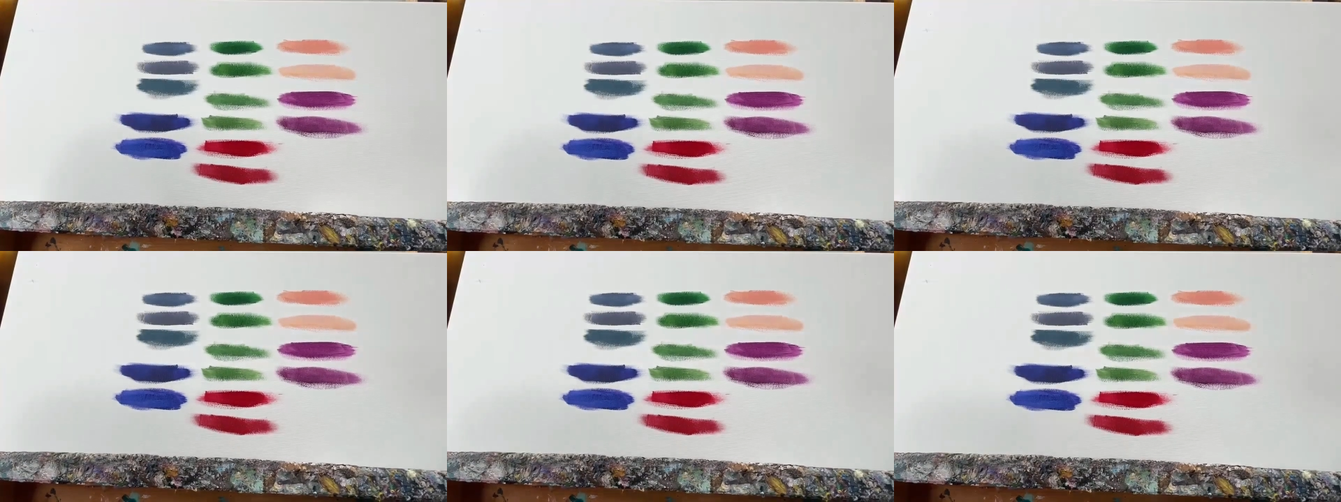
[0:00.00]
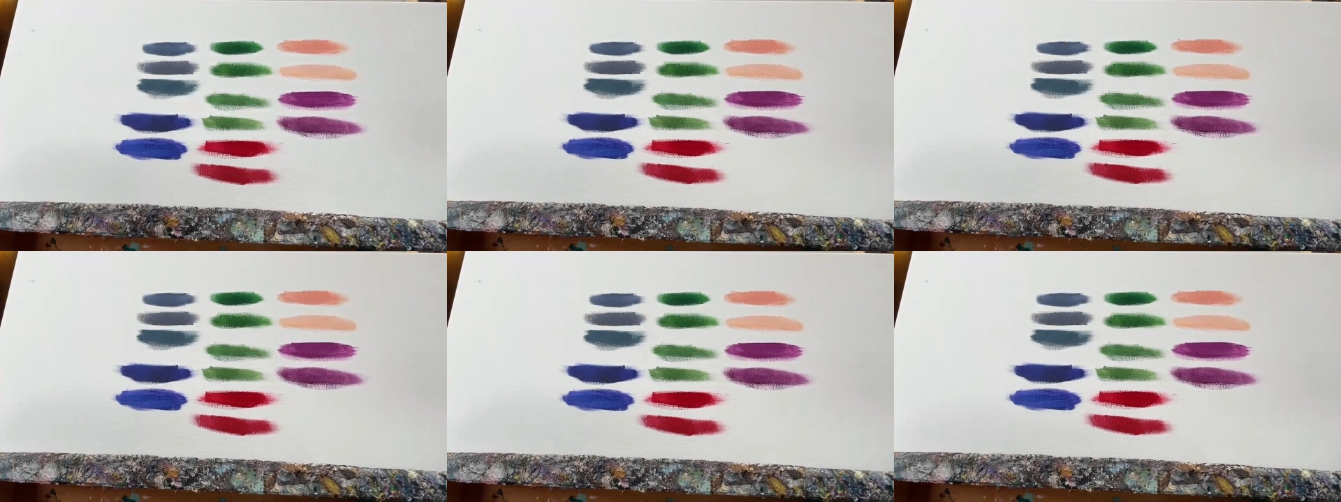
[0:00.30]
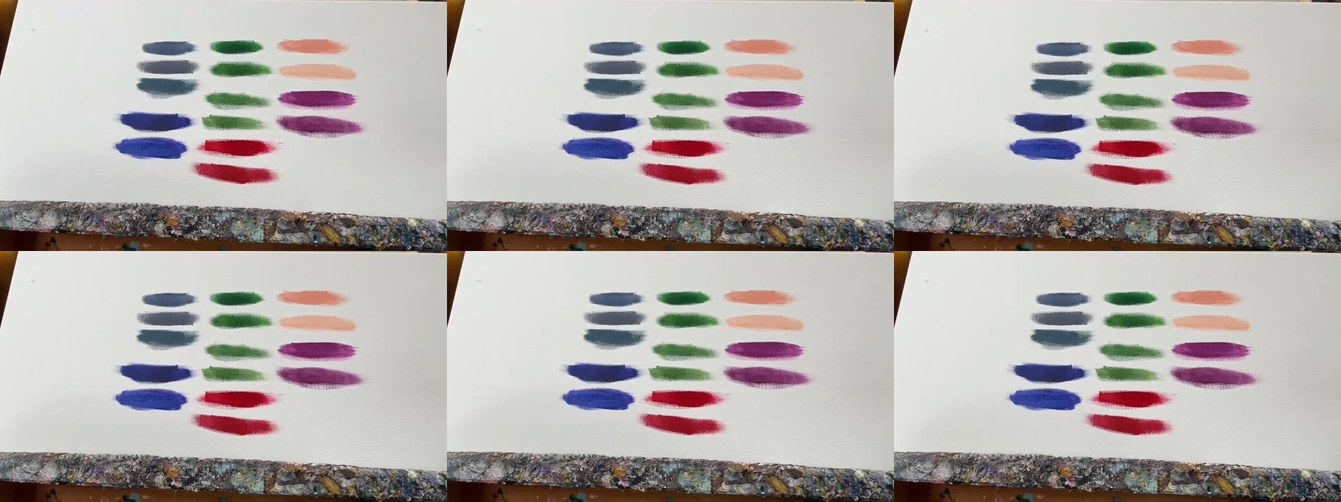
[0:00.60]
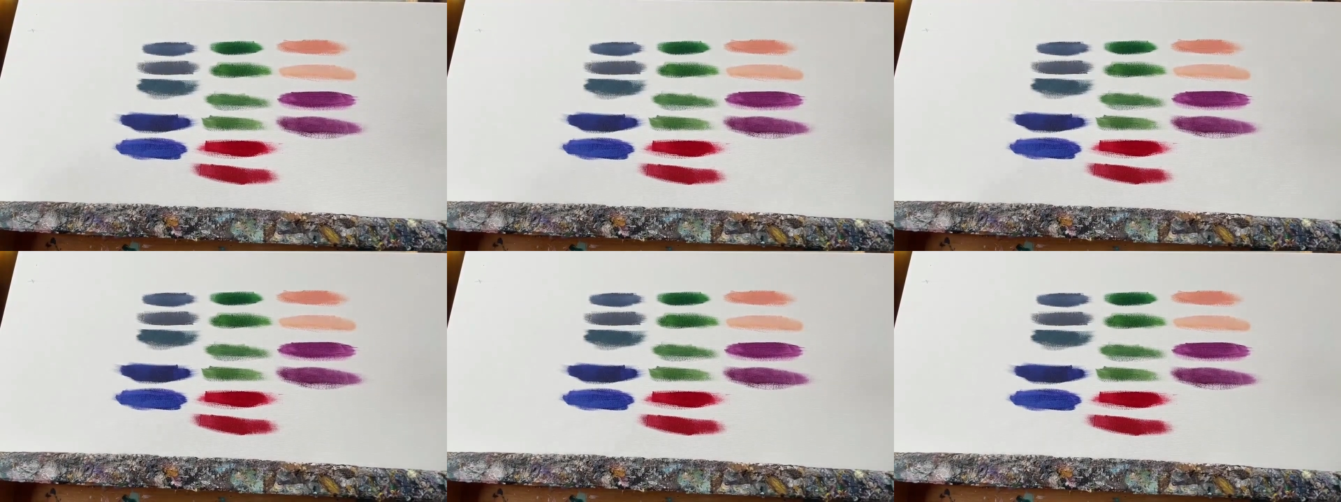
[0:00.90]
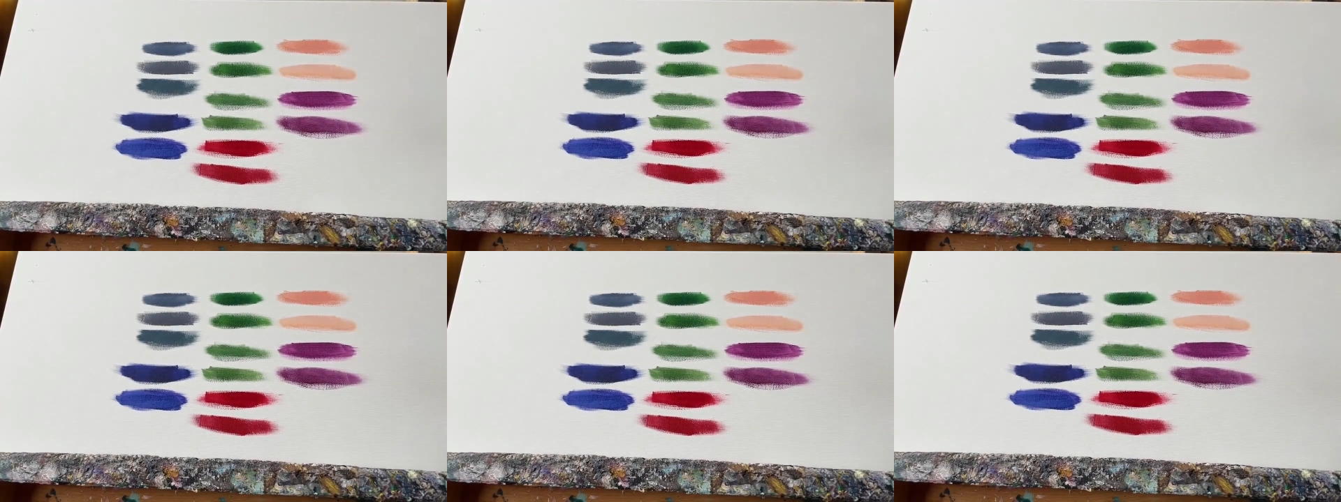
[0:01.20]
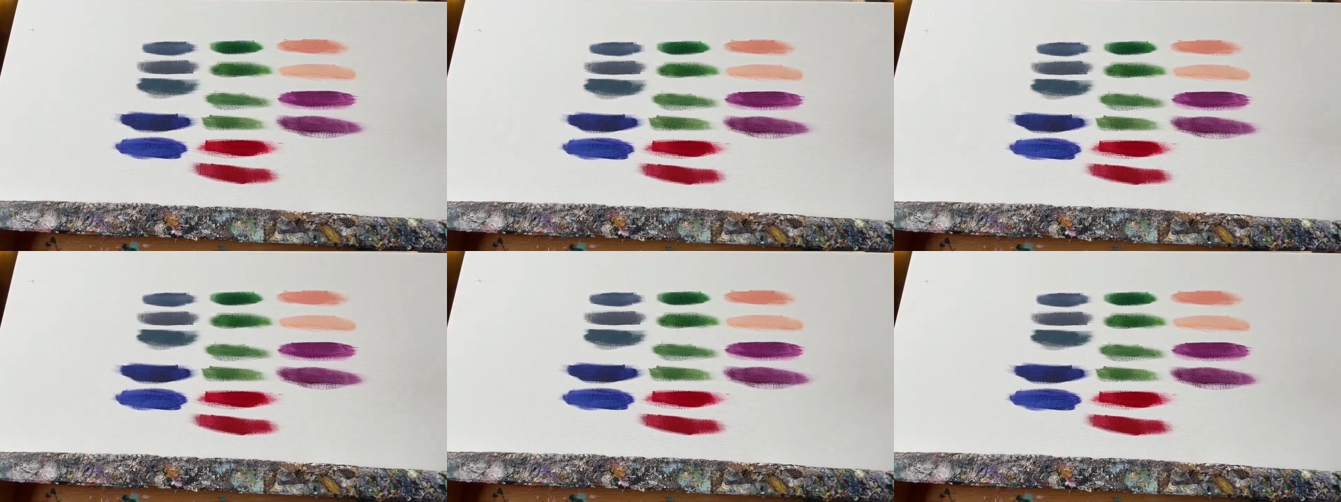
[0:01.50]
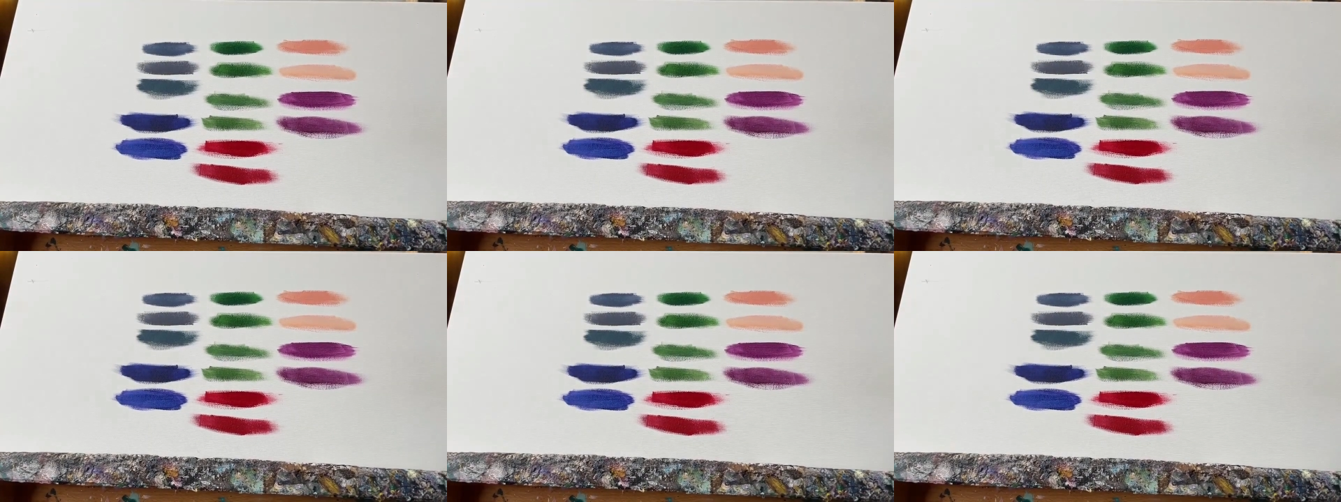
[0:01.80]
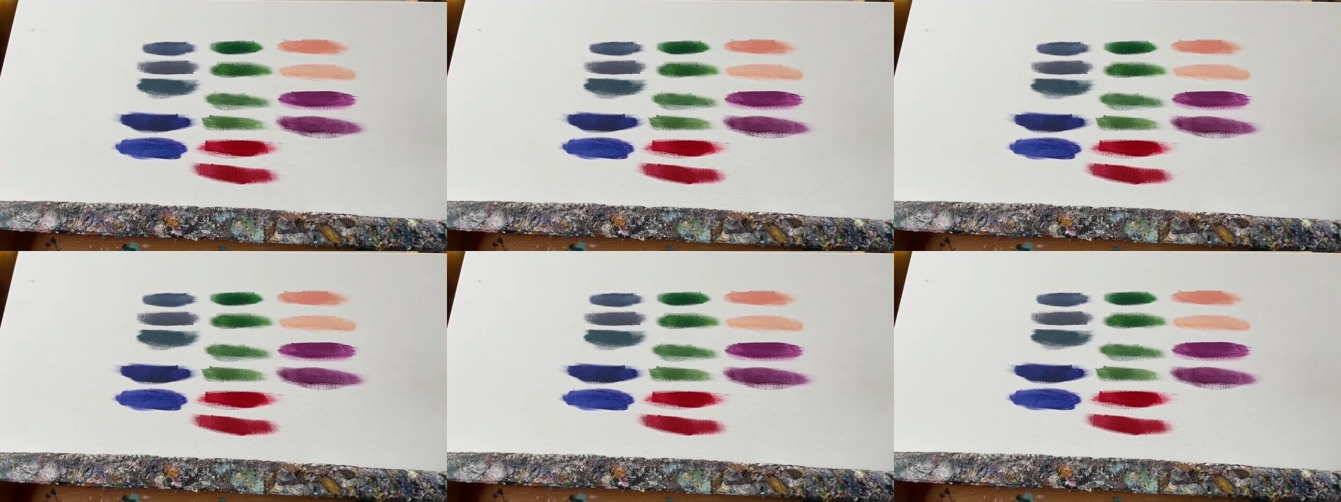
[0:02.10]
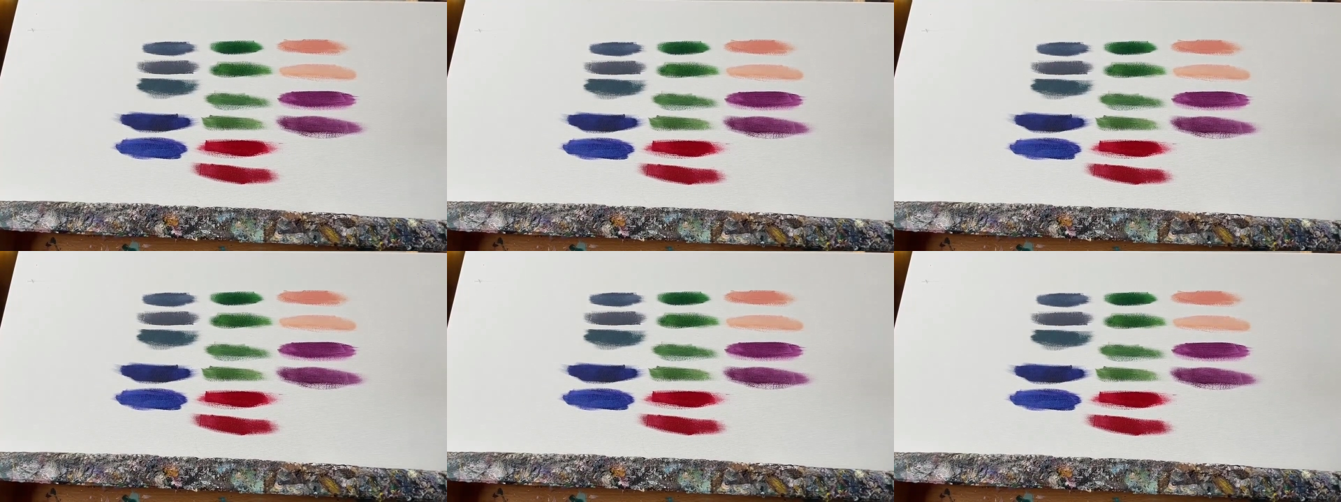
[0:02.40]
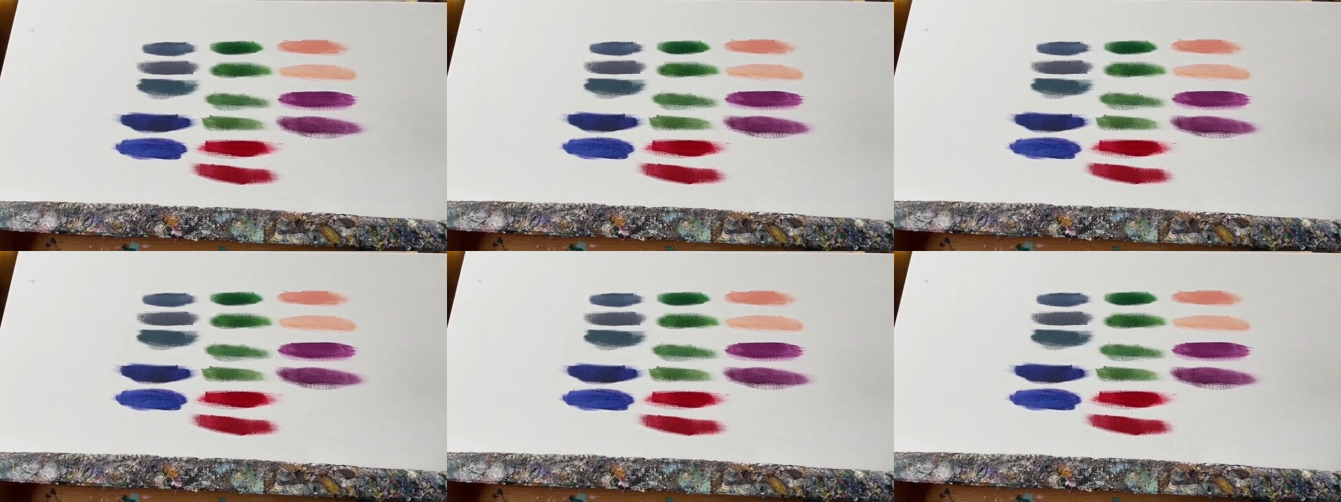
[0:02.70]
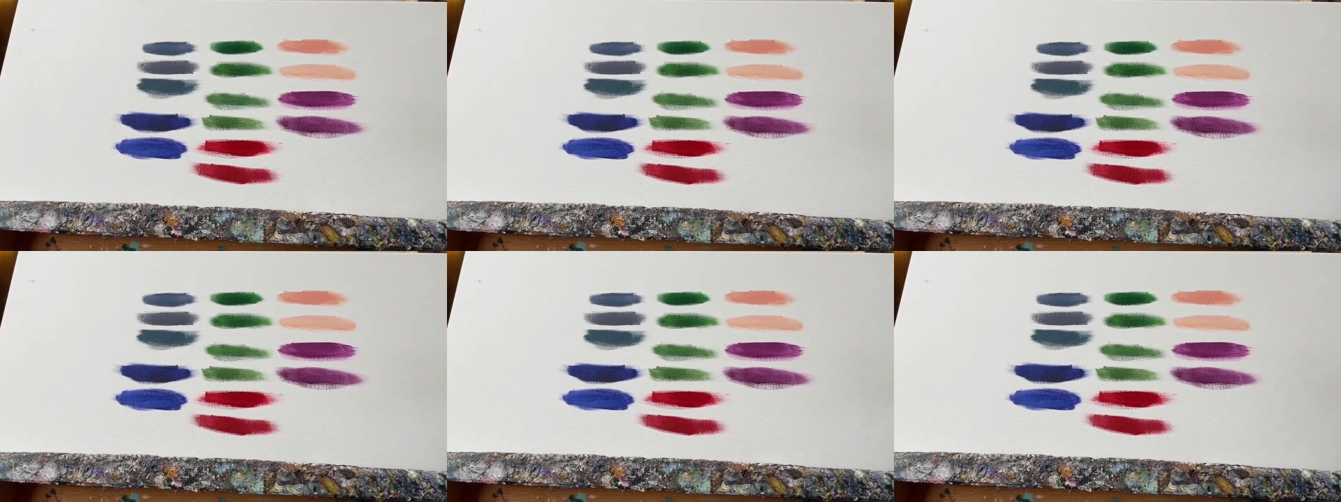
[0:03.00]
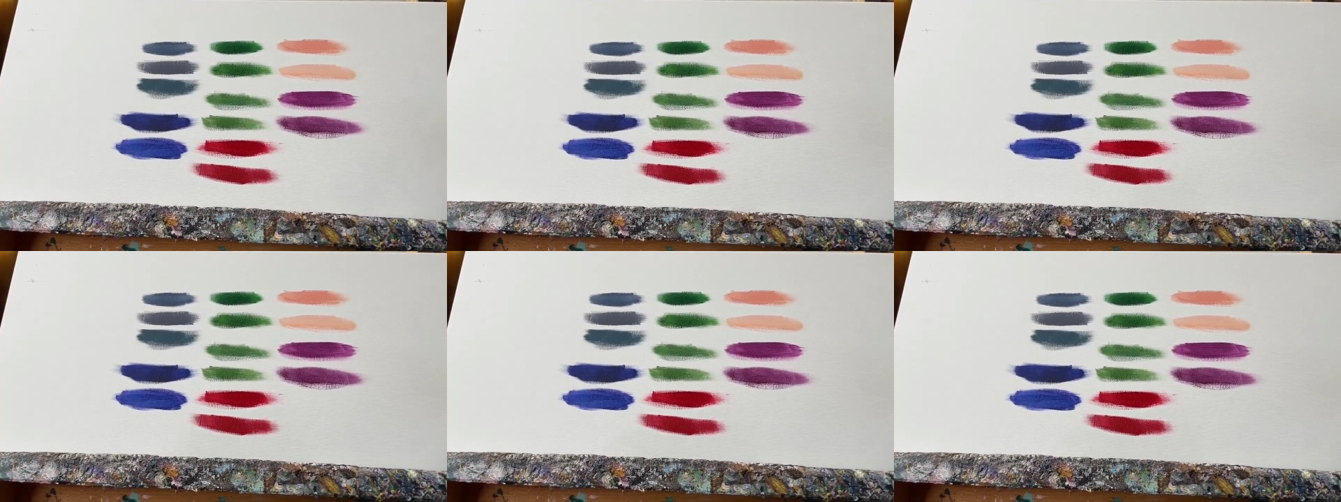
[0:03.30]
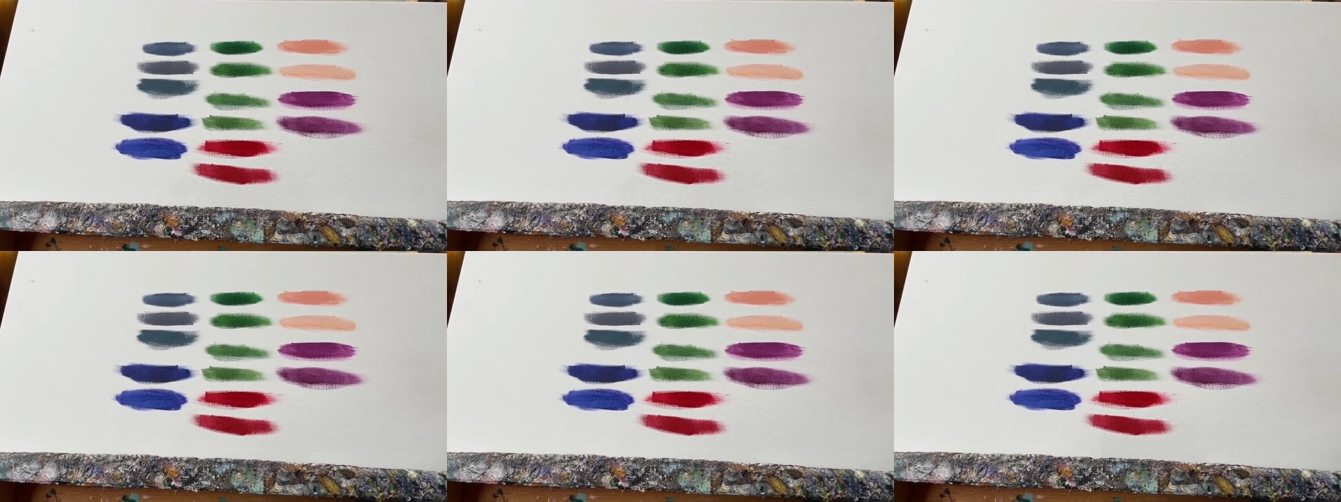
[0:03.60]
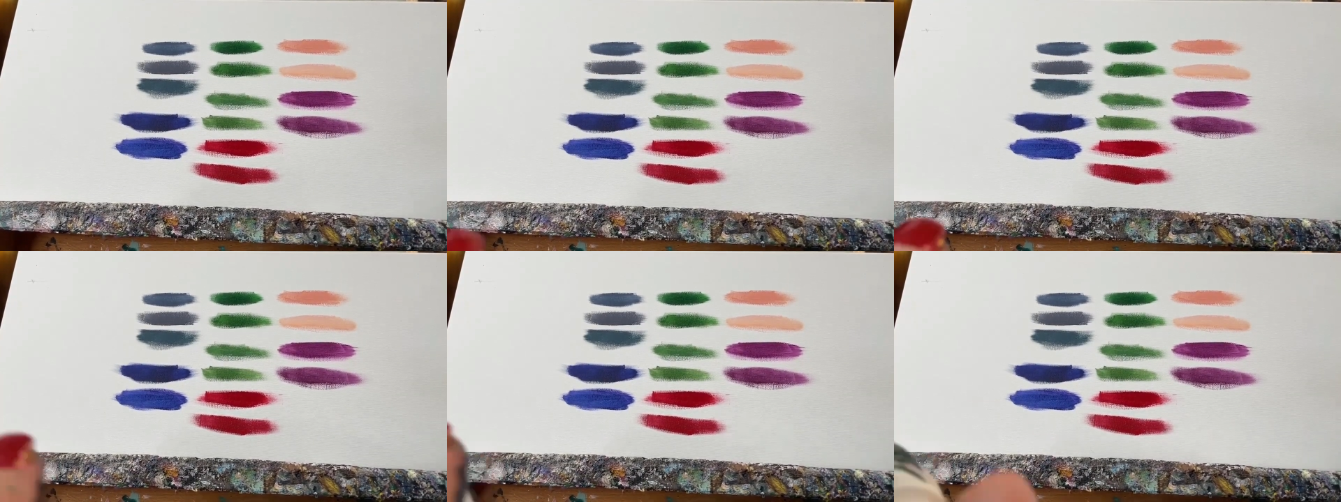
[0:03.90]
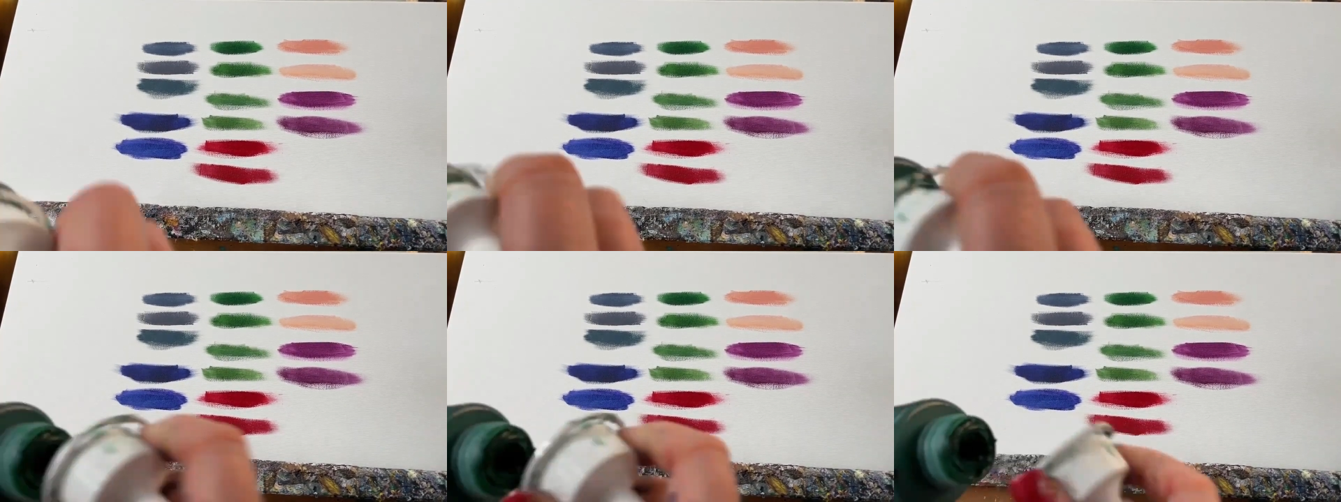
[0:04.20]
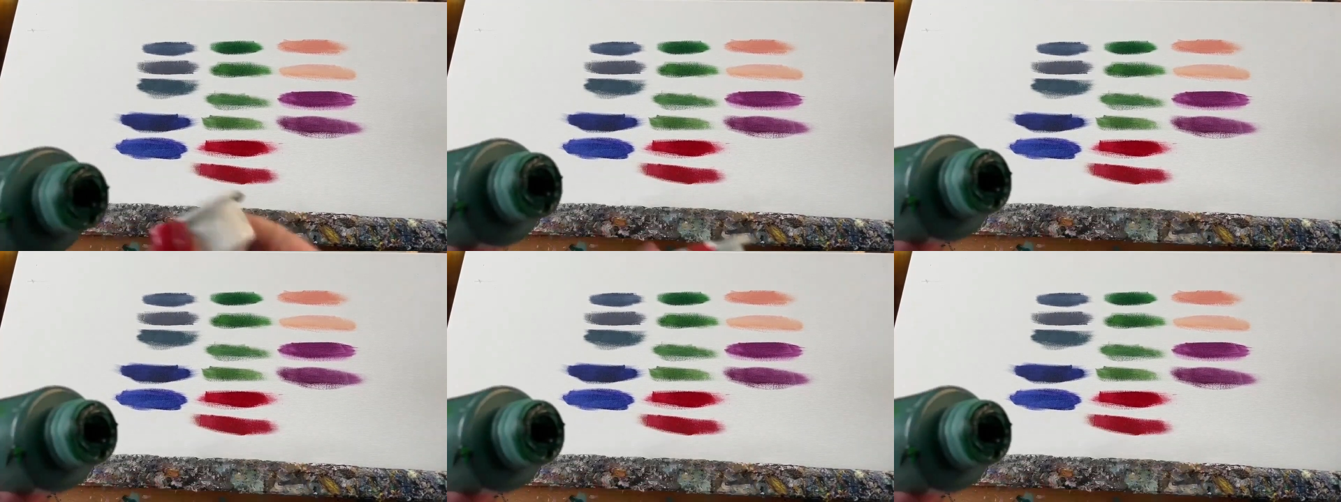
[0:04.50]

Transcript: Nobody's mouth can be seen.